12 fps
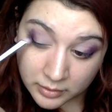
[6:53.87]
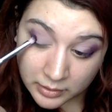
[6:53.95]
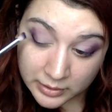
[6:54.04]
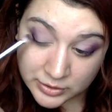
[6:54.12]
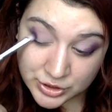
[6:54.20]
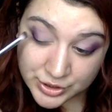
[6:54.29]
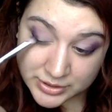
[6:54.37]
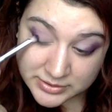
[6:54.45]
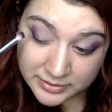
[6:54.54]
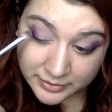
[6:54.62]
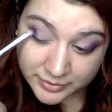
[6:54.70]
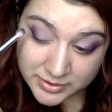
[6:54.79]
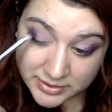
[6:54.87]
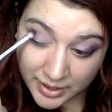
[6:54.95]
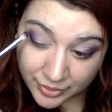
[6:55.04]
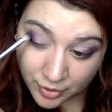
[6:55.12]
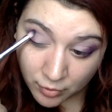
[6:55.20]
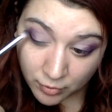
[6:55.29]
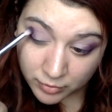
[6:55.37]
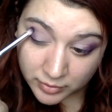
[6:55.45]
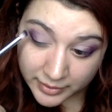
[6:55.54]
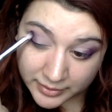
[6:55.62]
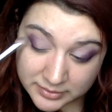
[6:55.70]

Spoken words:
And she doesn't understand the whole like